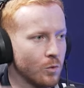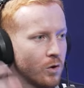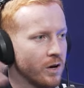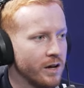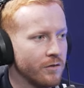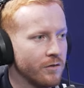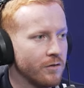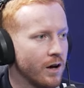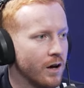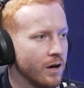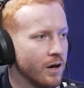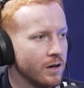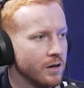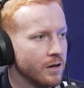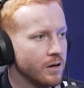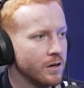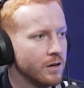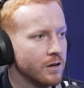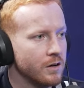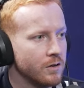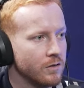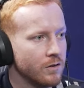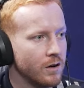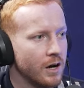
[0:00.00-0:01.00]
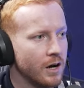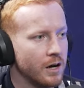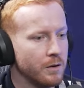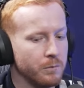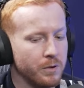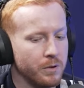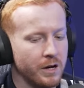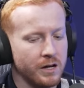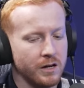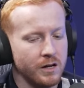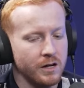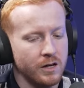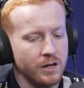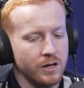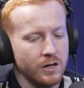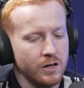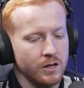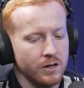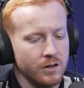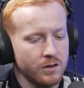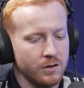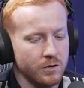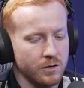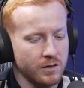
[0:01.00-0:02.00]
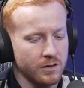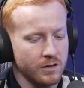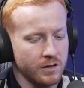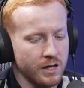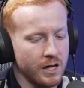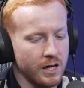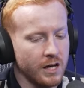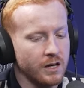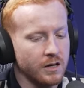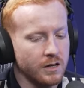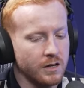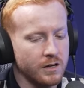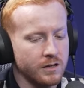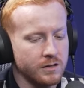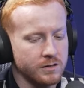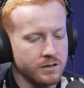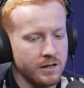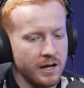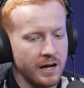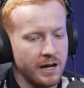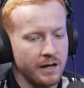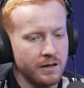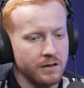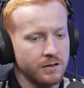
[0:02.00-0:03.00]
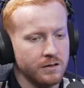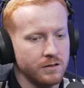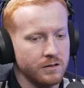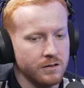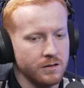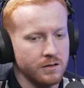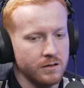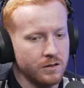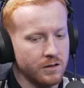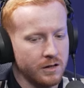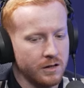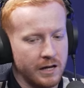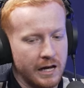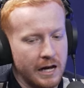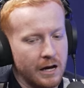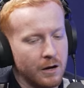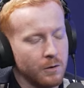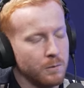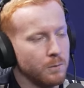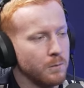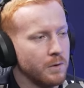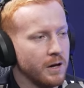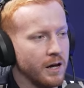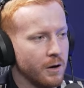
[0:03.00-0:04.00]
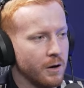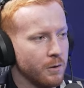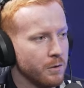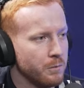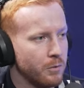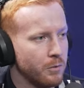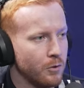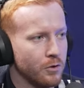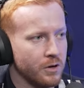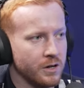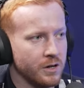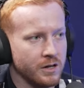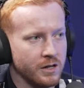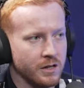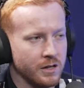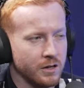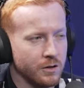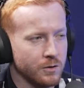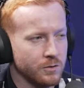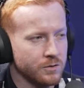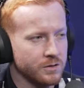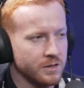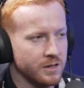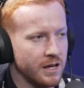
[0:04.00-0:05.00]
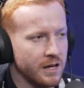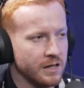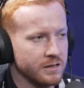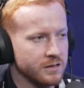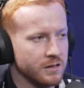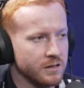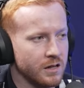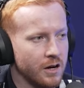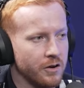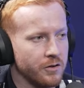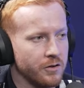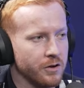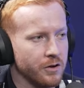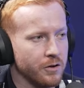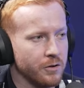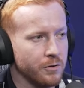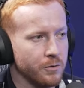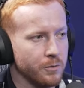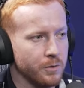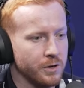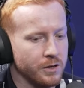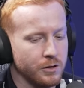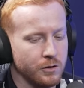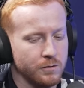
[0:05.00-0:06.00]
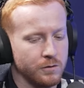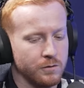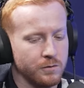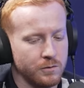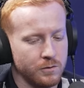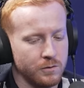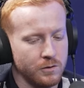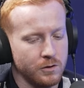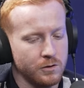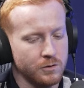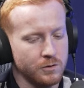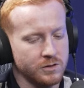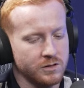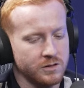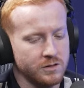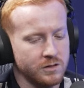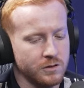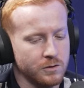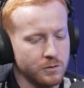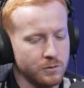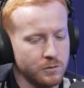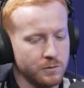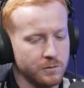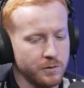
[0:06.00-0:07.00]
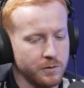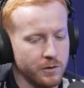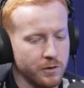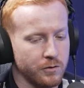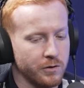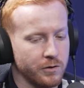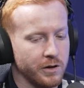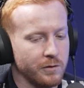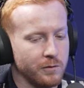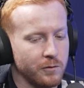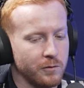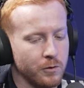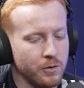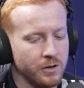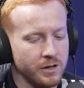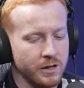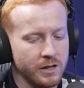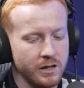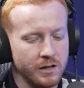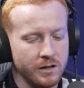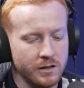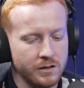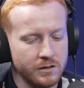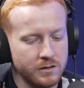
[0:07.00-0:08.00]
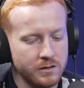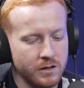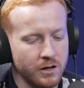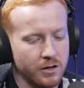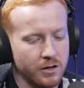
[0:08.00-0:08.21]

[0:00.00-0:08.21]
whatever, right? But the key is that how important are yields in that scenario when you're still for 3-4 years